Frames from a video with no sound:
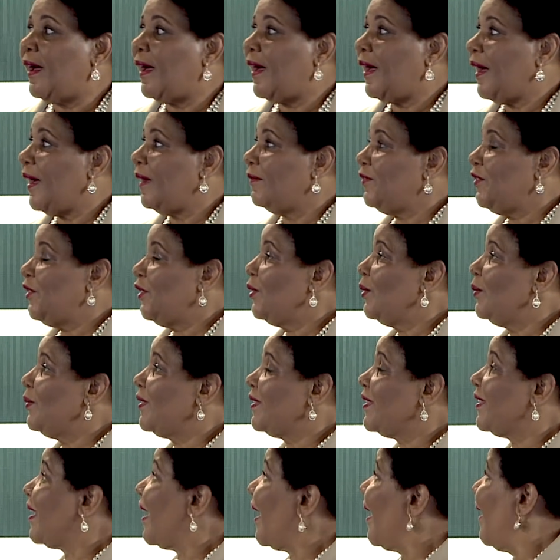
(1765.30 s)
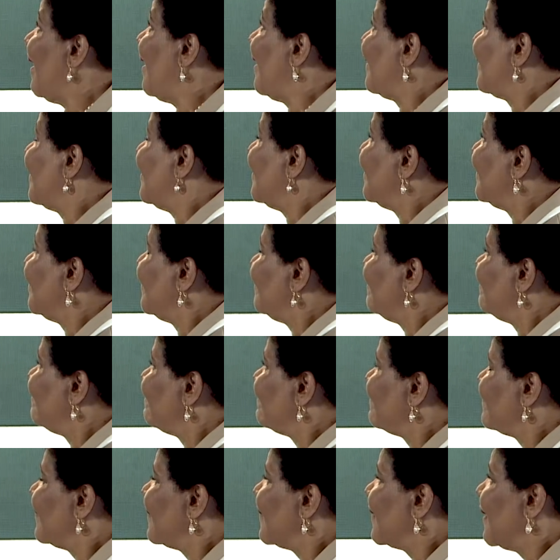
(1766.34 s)
I've used tag
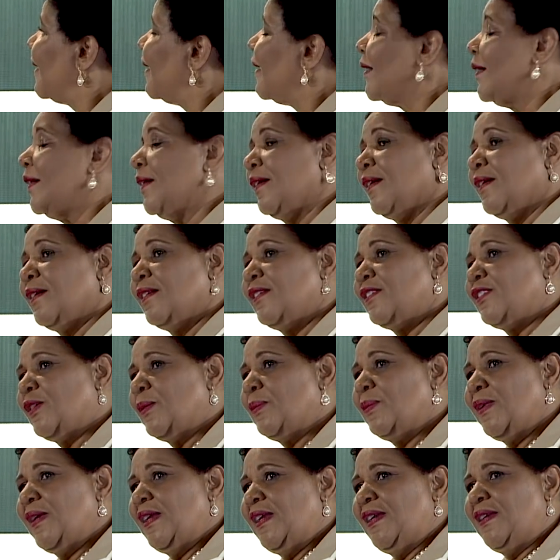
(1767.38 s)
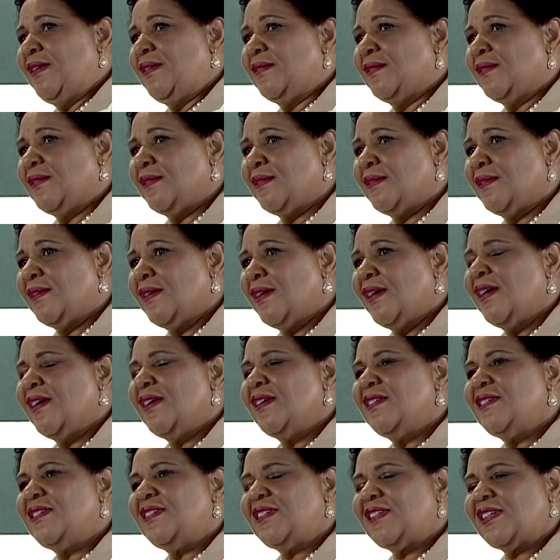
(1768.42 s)
to mean
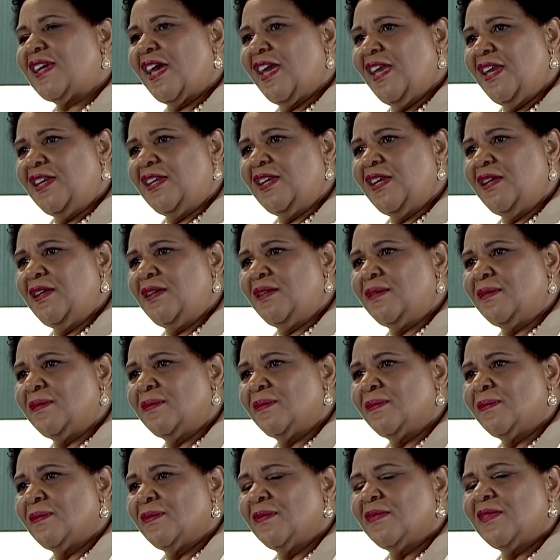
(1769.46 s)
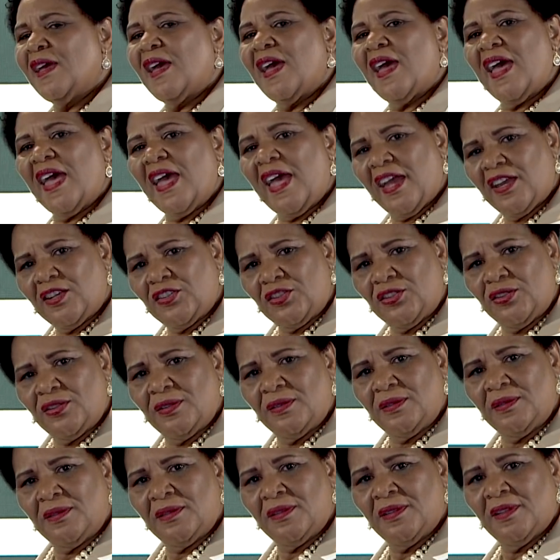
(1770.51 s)
taking
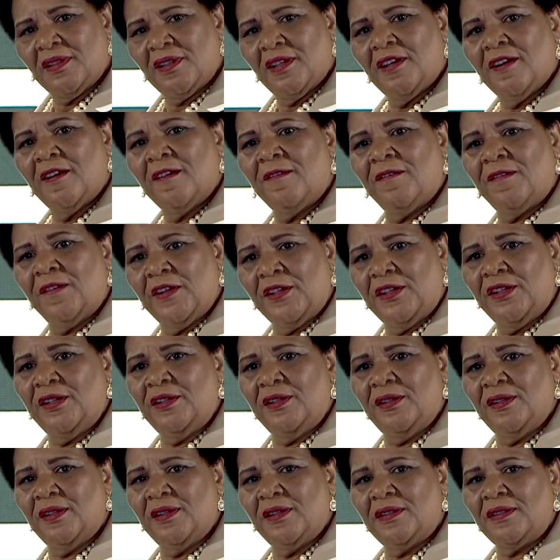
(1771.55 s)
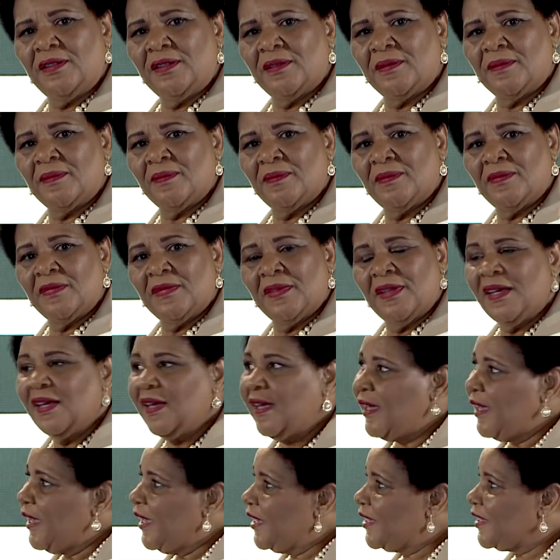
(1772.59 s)
action for good.
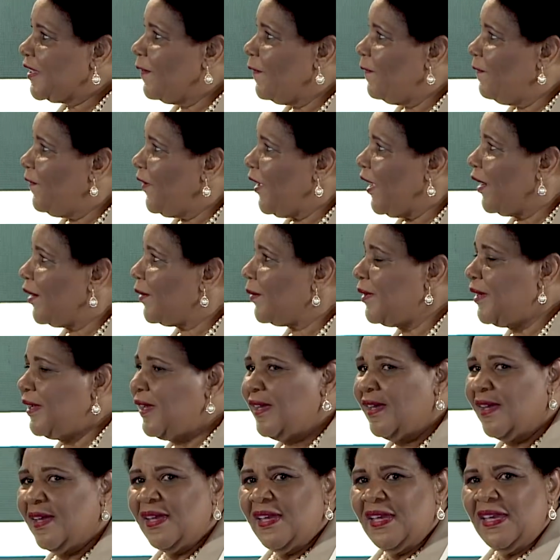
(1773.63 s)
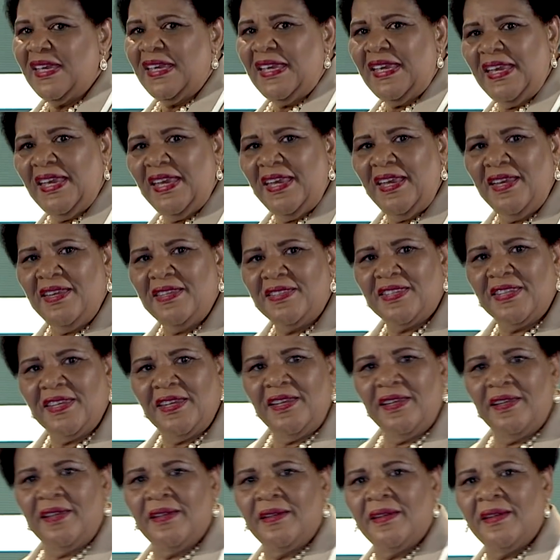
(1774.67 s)
It's a very
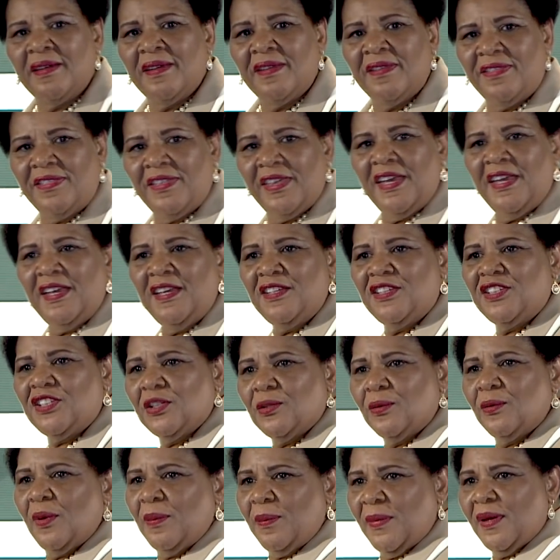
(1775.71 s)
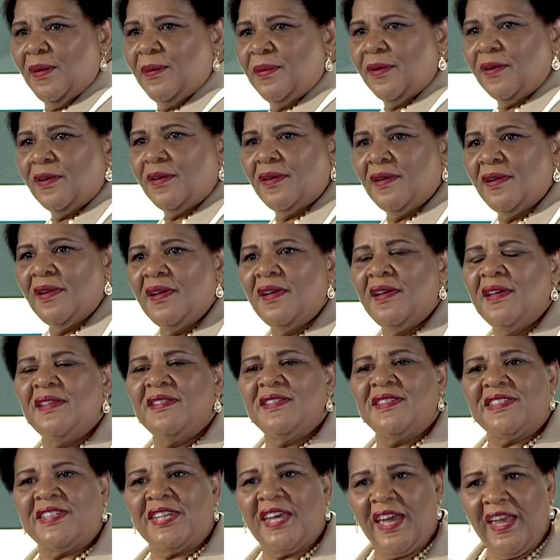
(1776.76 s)
easy thing to remember,
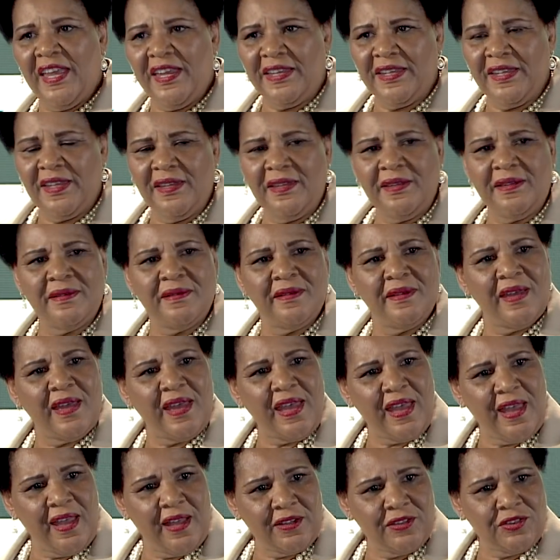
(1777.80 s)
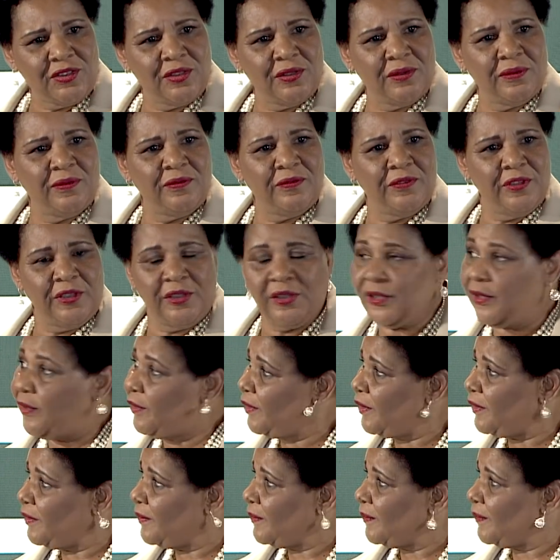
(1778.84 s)
taking action for
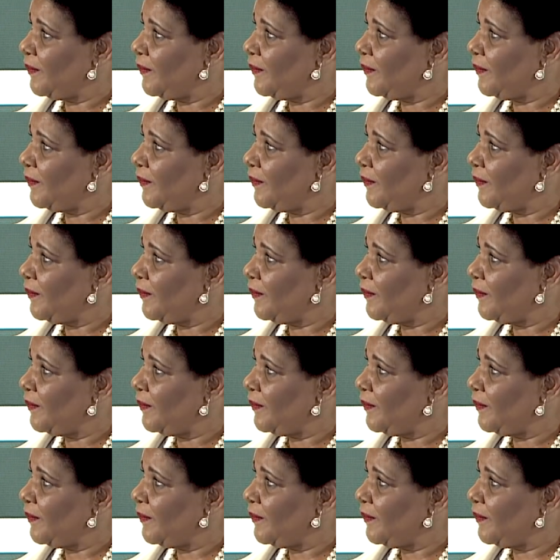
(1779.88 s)
good.